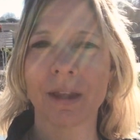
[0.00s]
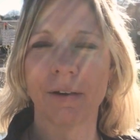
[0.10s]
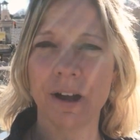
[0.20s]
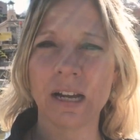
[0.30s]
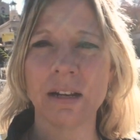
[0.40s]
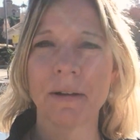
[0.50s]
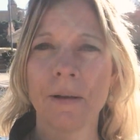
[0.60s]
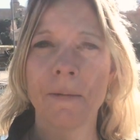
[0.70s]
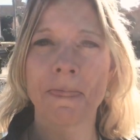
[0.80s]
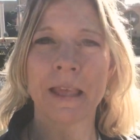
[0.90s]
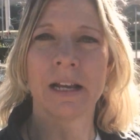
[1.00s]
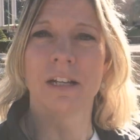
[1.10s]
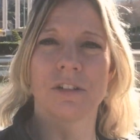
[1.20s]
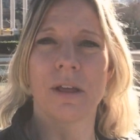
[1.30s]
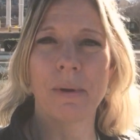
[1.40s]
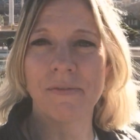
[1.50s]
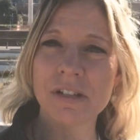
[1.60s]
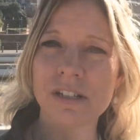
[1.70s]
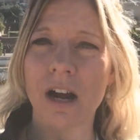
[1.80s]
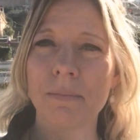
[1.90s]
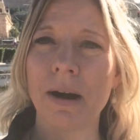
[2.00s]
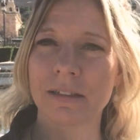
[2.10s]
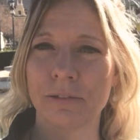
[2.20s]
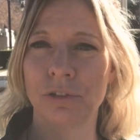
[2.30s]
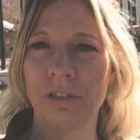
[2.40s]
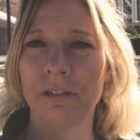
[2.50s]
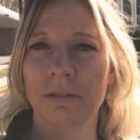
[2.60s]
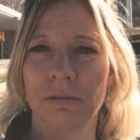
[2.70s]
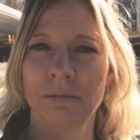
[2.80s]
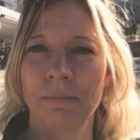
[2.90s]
All right? So then we have the Starbucks too.